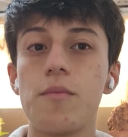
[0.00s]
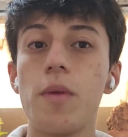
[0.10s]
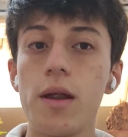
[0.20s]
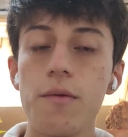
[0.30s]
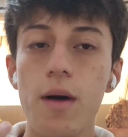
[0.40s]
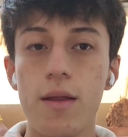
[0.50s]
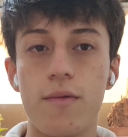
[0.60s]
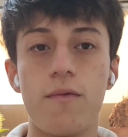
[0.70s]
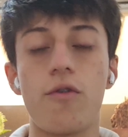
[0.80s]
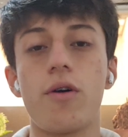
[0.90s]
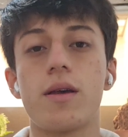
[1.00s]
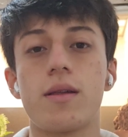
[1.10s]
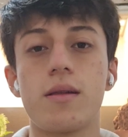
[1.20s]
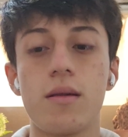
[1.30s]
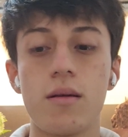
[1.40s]
very bad for
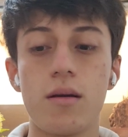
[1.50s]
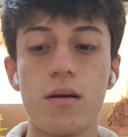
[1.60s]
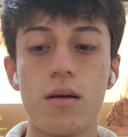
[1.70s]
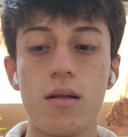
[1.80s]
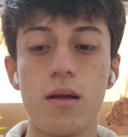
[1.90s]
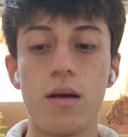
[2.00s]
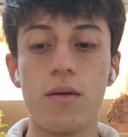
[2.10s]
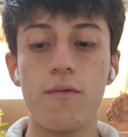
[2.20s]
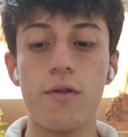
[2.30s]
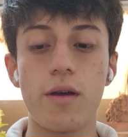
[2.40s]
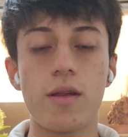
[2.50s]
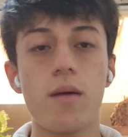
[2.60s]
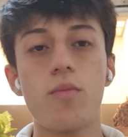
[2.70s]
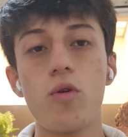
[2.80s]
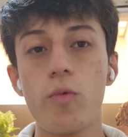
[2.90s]
us. Like, for
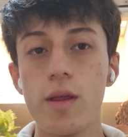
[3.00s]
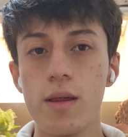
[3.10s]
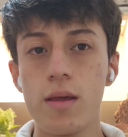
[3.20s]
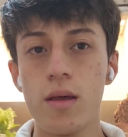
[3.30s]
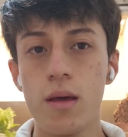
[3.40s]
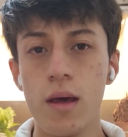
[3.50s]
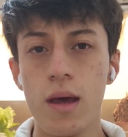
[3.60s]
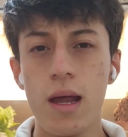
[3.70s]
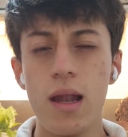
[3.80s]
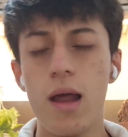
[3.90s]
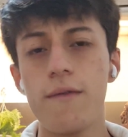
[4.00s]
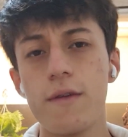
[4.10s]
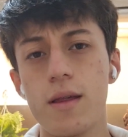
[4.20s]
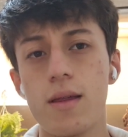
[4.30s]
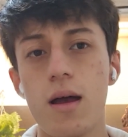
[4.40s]
example, we see
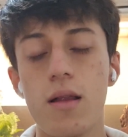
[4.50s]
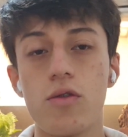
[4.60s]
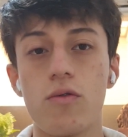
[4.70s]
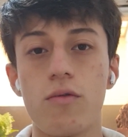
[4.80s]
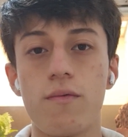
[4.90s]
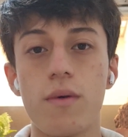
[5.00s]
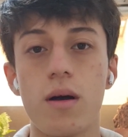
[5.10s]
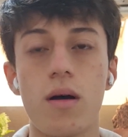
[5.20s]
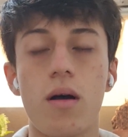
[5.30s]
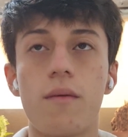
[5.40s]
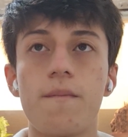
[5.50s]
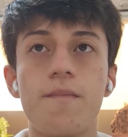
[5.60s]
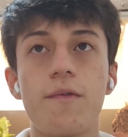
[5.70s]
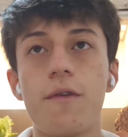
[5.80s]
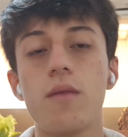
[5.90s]
lifestyles of
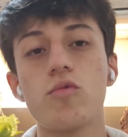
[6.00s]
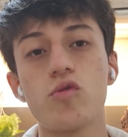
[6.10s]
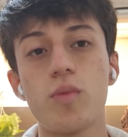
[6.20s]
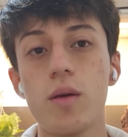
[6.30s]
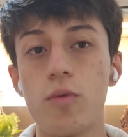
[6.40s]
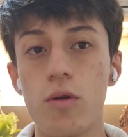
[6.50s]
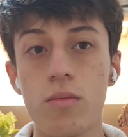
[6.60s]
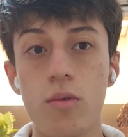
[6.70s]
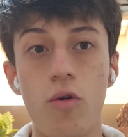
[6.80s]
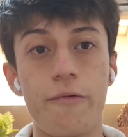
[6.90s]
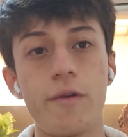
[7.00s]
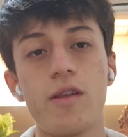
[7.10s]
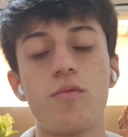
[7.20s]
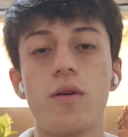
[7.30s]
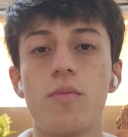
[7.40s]
famous people or
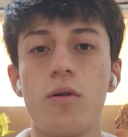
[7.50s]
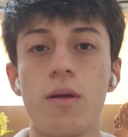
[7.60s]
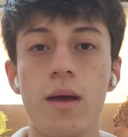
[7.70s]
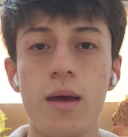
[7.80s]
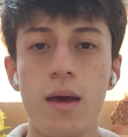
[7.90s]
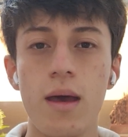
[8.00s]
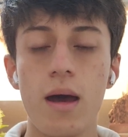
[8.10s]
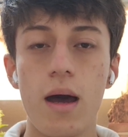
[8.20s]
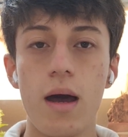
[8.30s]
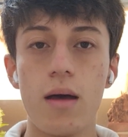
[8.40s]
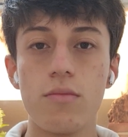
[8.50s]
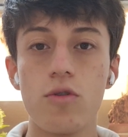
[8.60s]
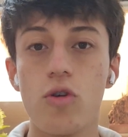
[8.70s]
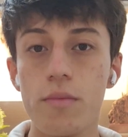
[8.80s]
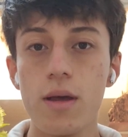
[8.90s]
rich people, and
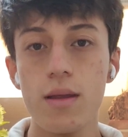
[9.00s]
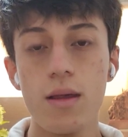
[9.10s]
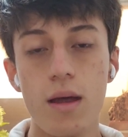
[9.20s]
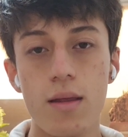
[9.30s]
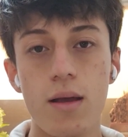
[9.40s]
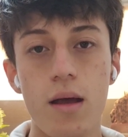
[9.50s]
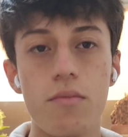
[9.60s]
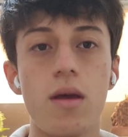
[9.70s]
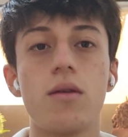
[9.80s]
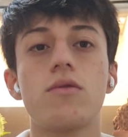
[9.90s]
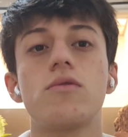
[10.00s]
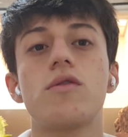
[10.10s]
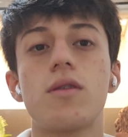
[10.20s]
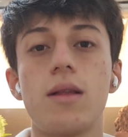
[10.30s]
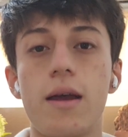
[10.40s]
sometimes that can make
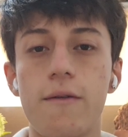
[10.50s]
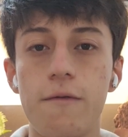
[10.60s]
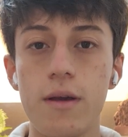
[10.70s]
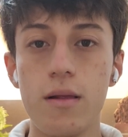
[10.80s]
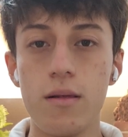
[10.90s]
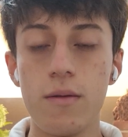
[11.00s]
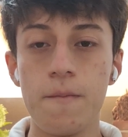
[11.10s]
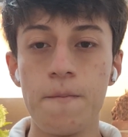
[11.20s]
us like feel